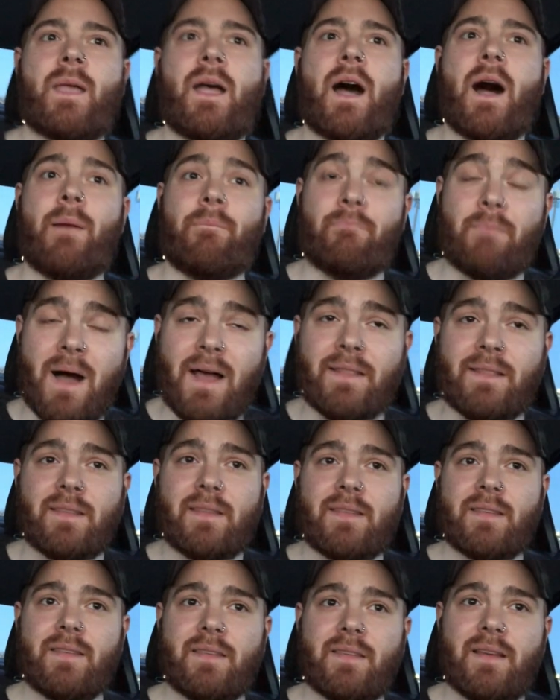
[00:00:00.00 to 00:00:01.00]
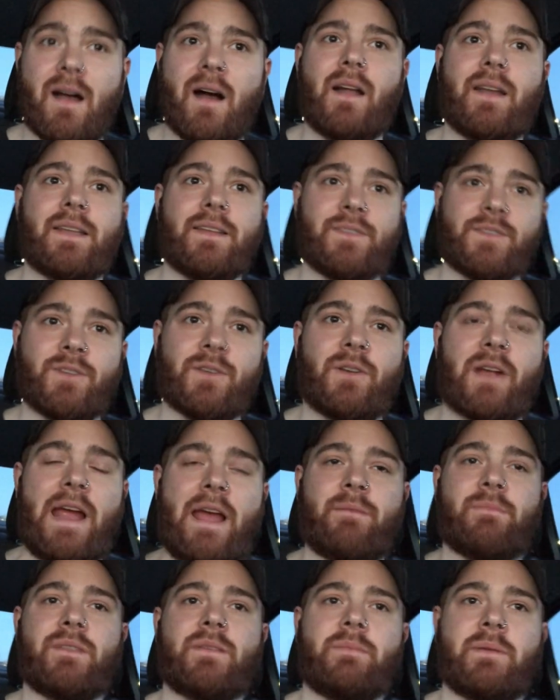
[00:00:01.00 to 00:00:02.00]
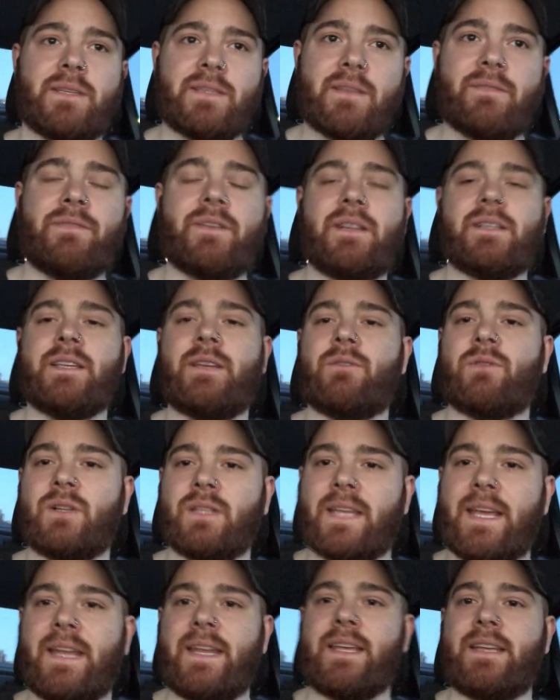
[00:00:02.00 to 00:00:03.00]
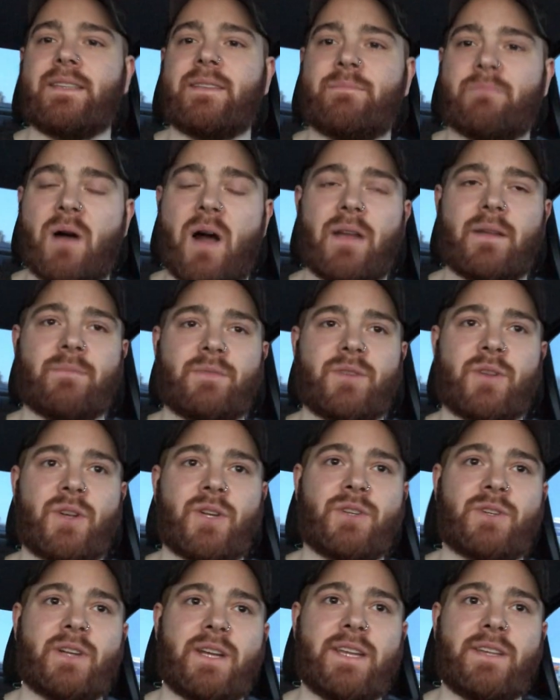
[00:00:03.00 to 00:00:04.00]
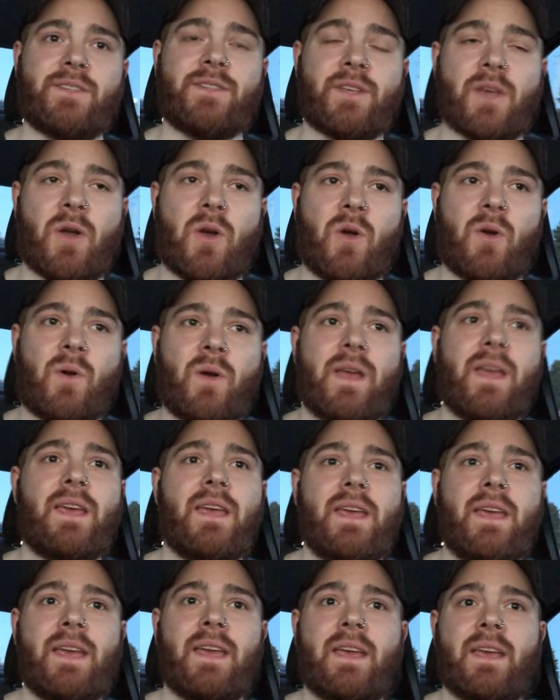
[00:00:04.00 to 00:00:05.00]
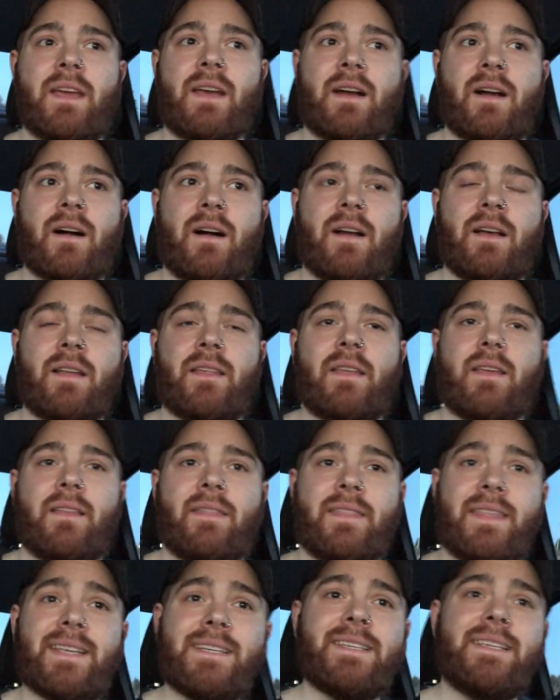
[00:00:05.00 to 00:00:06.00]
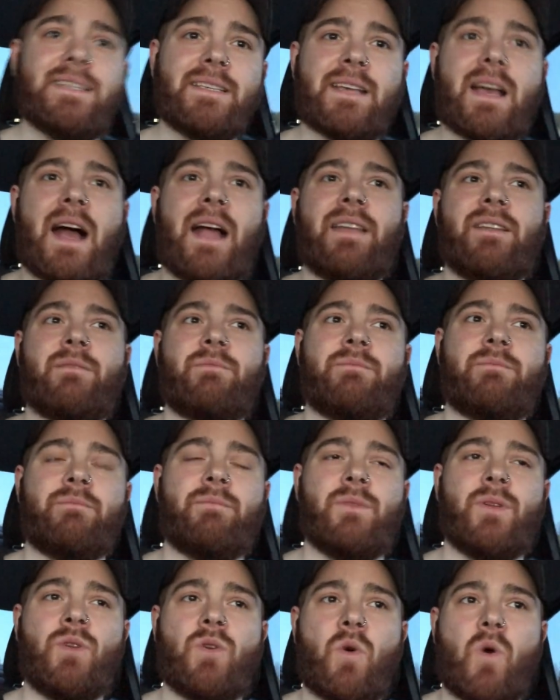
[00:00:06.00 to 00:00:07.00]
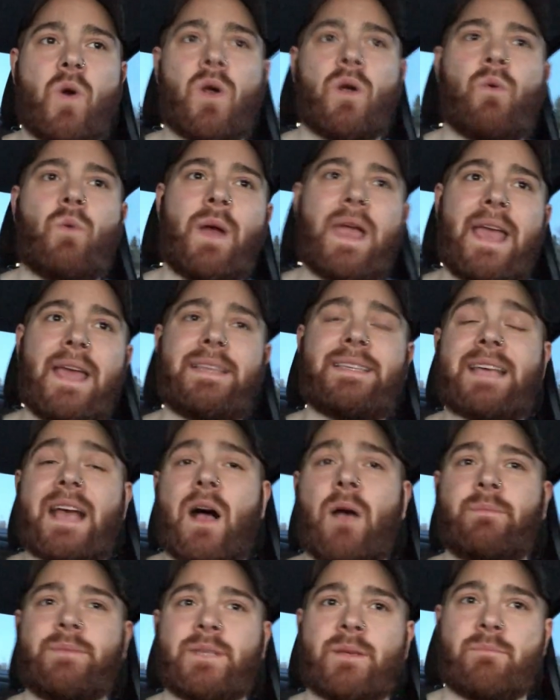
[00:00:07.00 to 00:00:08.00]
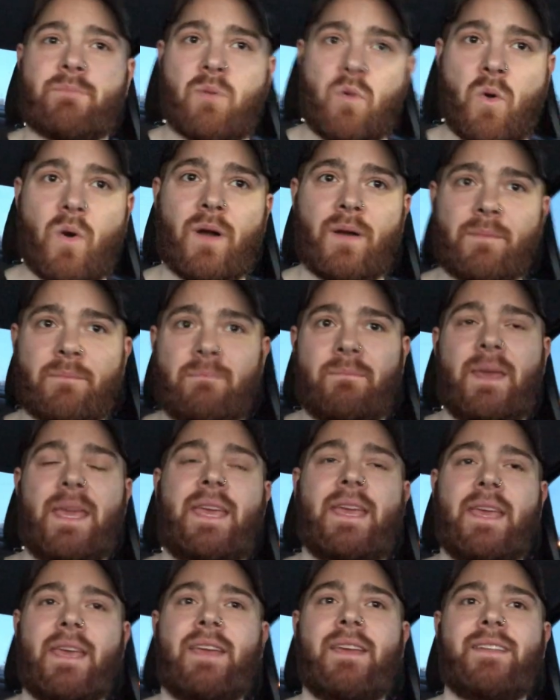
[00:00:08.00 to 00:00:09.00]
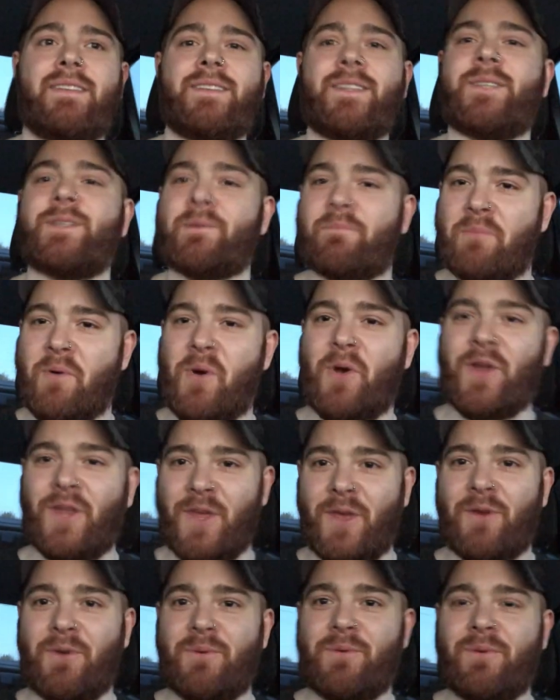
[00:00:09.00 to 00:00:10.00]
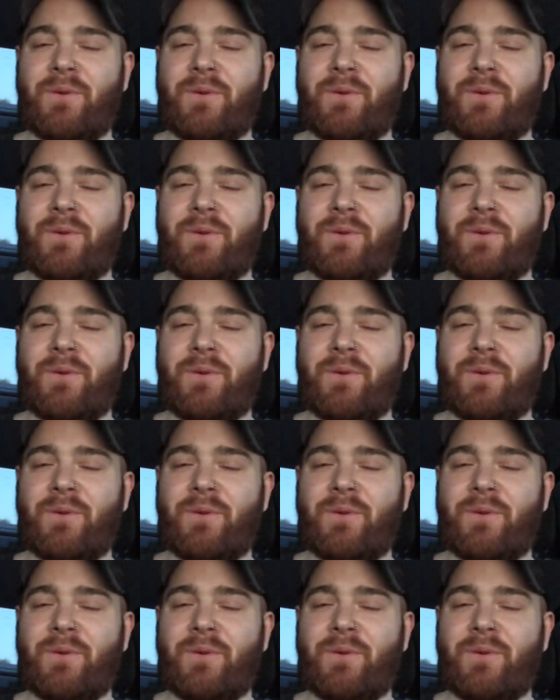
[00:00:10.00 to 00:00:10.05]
a month on Instagram specifically related to bottom surgery. So, this is kind of your way to help support me to support you.